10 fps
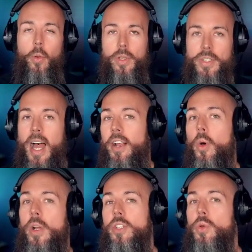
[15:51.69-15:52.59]
I was not
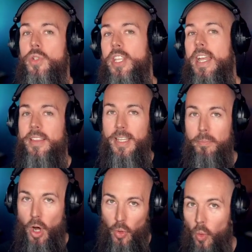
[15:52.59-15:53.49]
going to say the
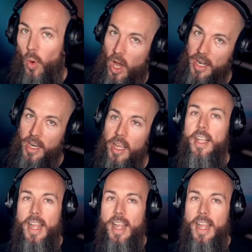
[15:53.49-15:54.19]
Moog 1,